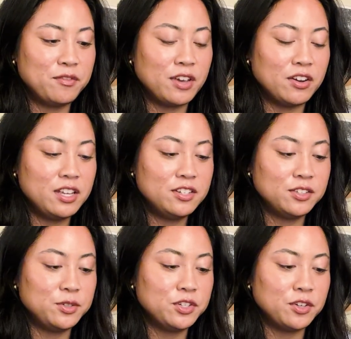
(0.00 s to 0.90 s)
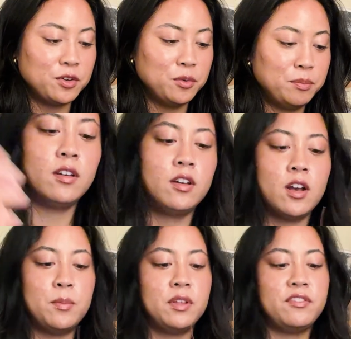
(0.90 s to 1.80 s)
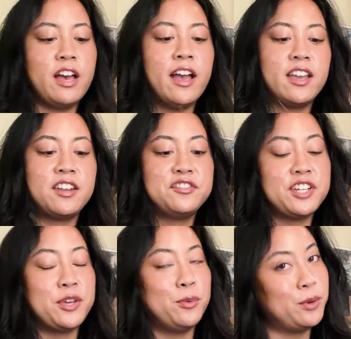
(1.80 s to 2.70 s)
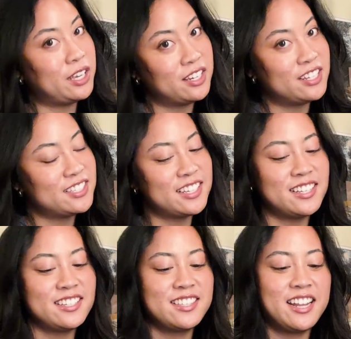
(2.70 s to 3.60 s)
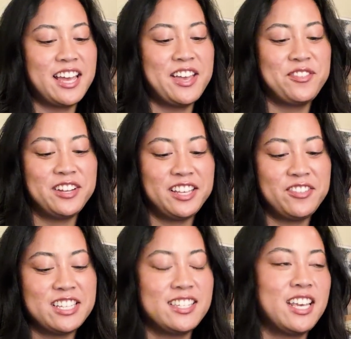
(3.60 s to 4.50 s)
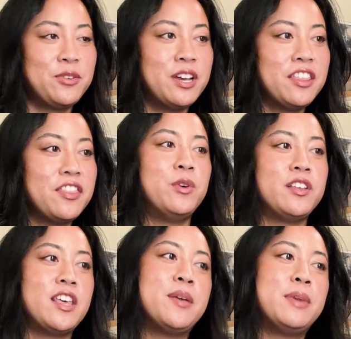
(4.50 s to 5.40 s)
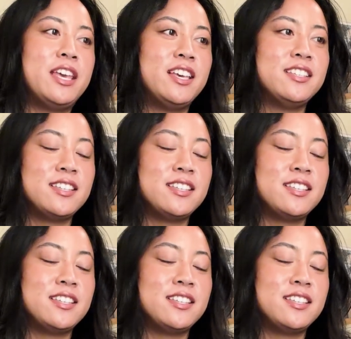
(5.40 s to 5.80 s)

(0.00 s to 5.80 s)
Very delusional. A couple of the INFJ weaknesses that I really resonate with. One of them is